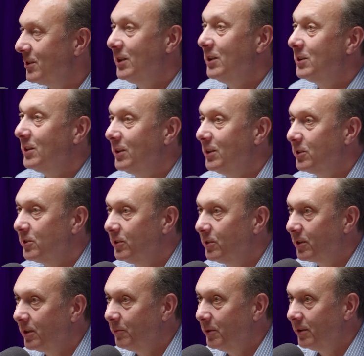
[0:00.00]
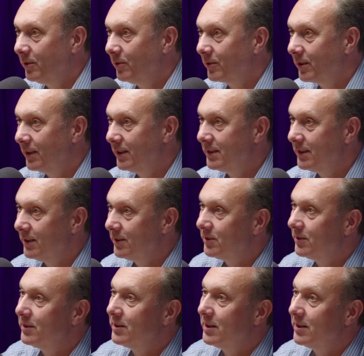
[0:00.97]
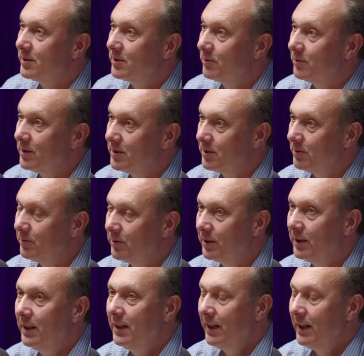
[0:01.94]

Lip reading: international criminal organization, and so on and so on.